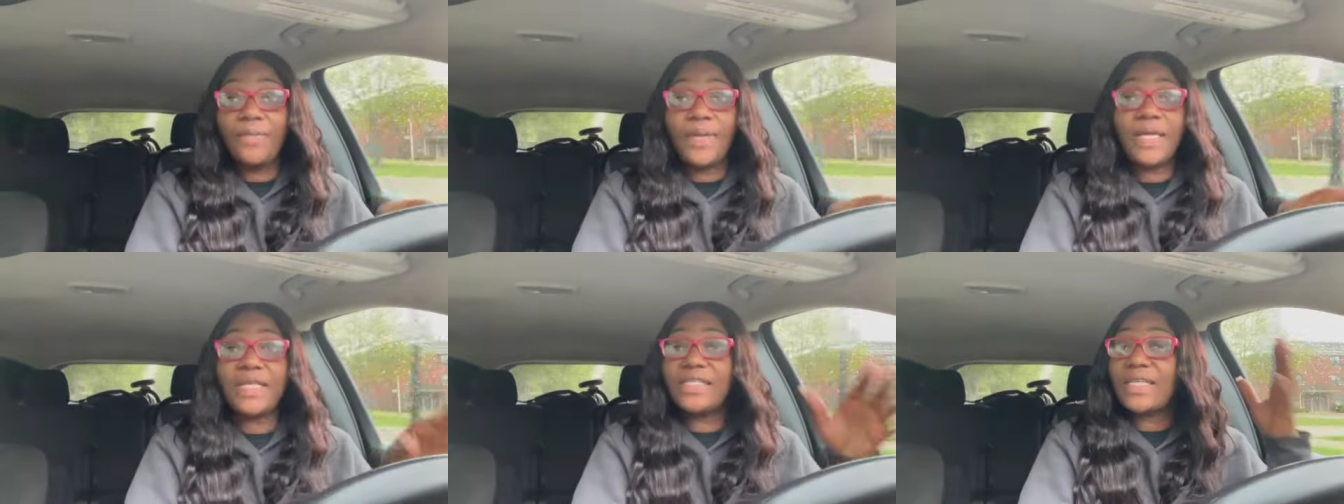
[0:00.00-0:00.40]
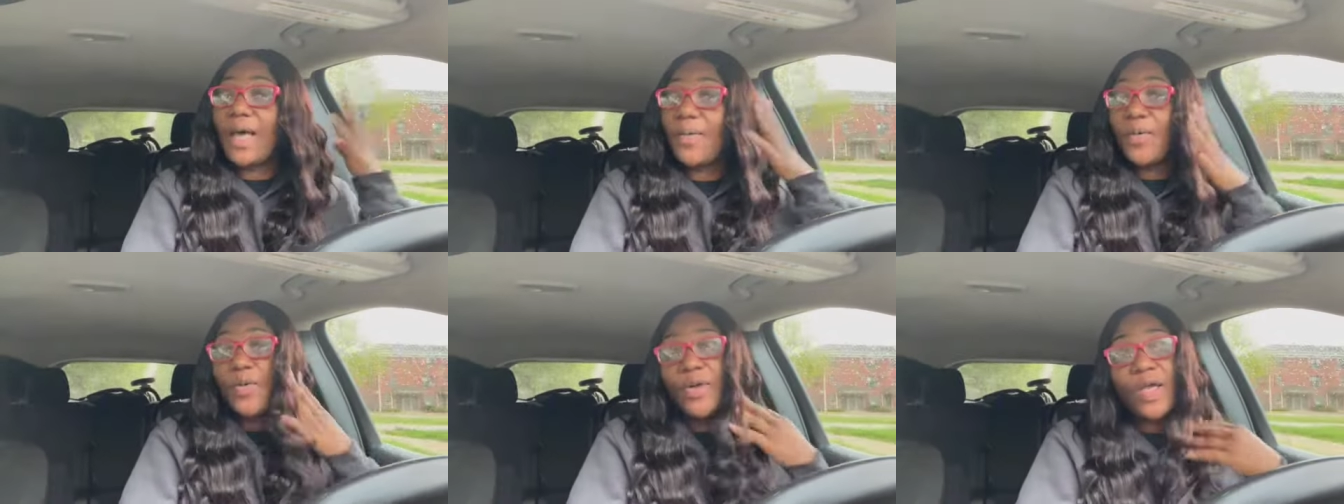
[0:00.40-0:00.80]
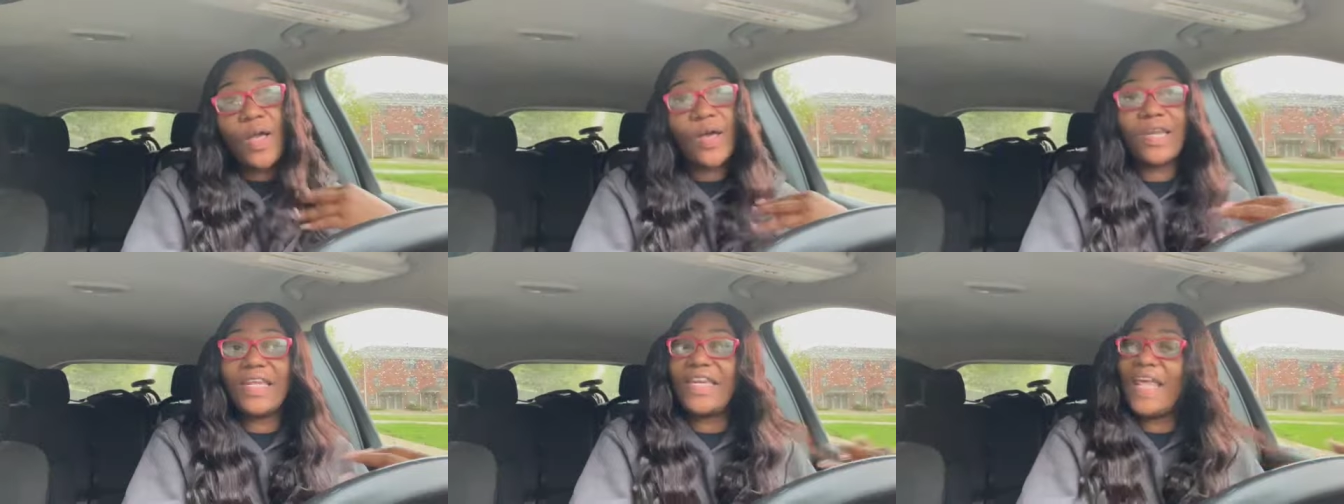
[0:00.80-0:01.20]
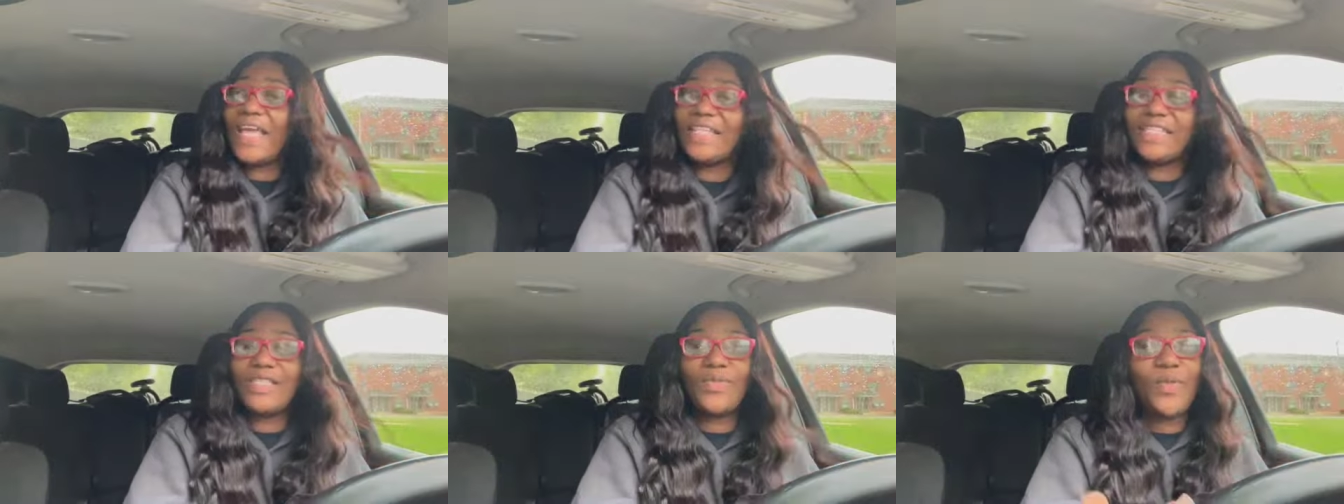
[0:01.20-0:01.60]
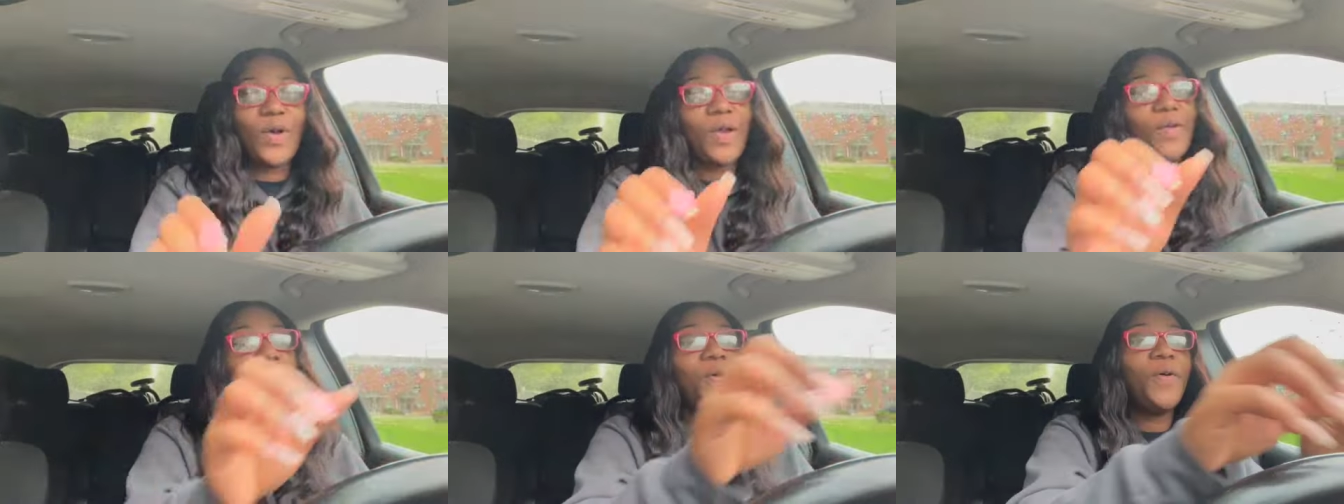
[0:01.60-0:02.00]
because I'm going on a date
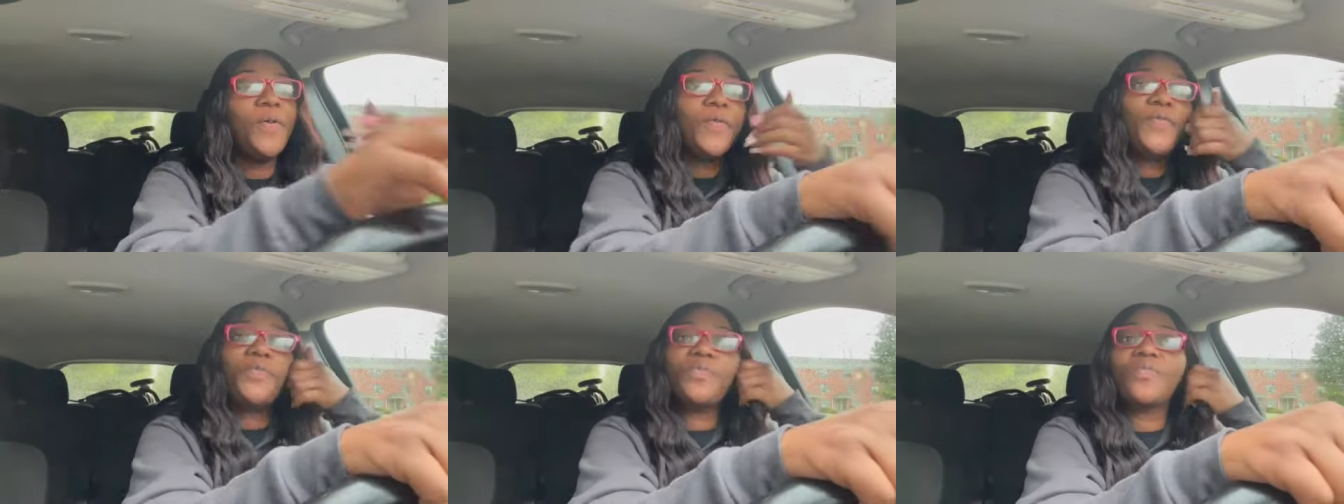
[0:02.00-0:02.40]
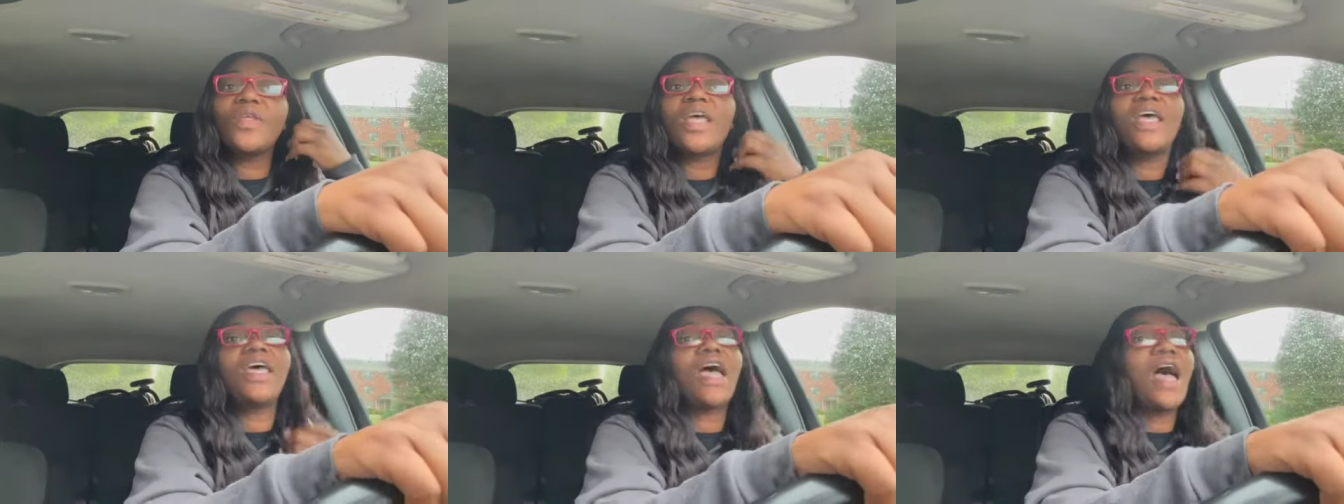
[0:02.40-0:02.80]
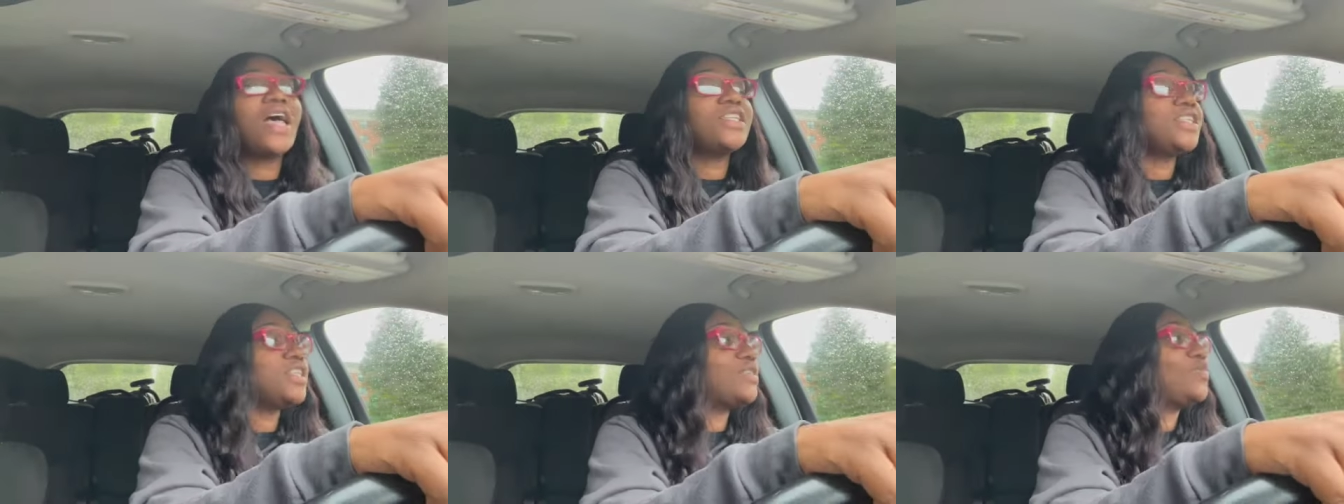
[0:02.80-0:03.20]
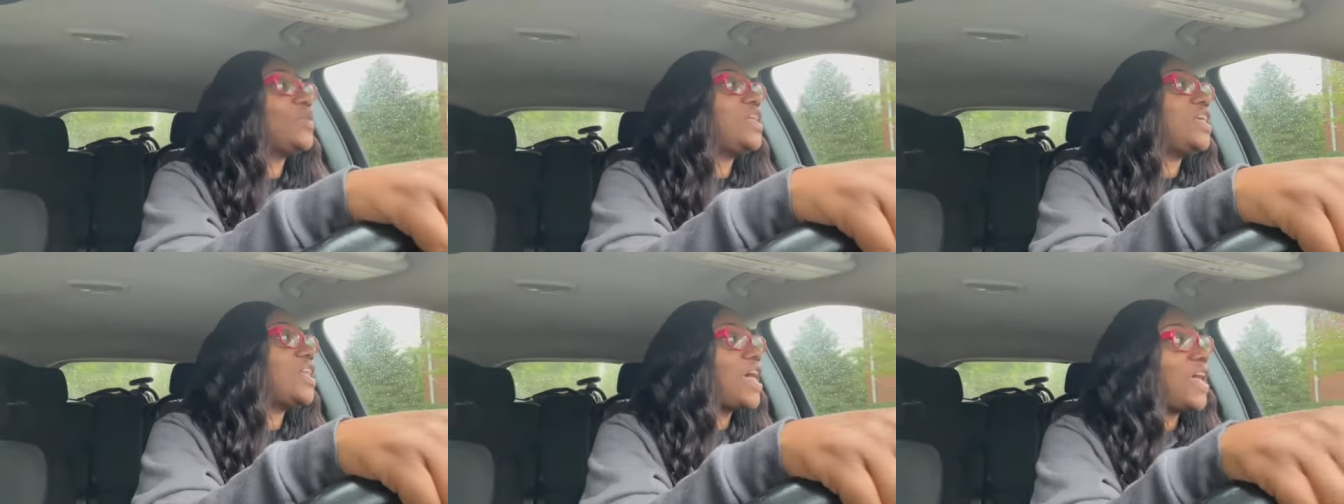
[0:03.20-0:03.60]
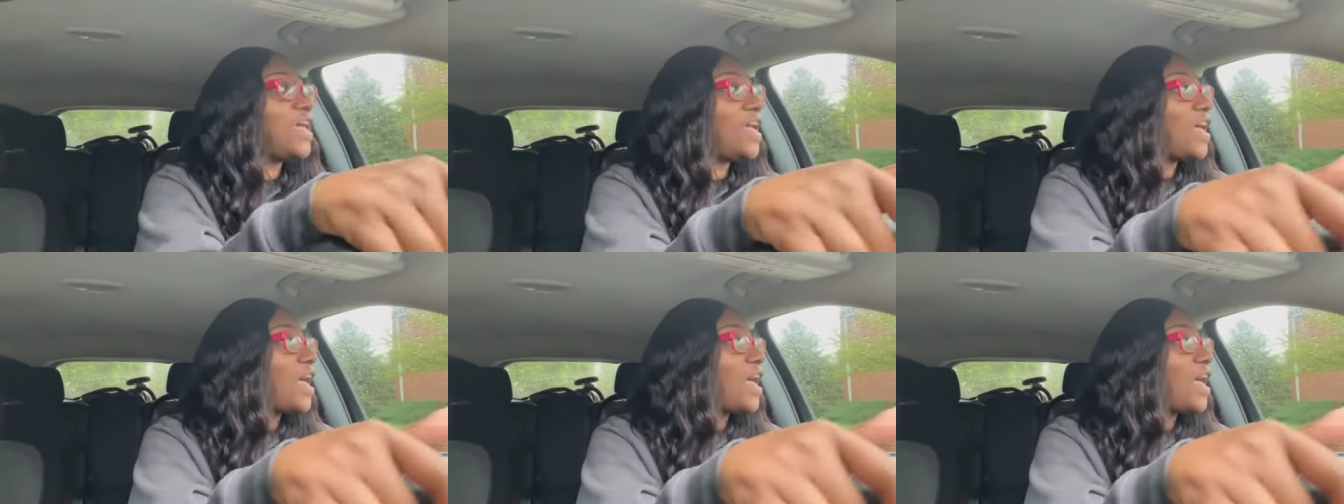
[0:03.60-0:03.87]
tomorrow. And I just really like,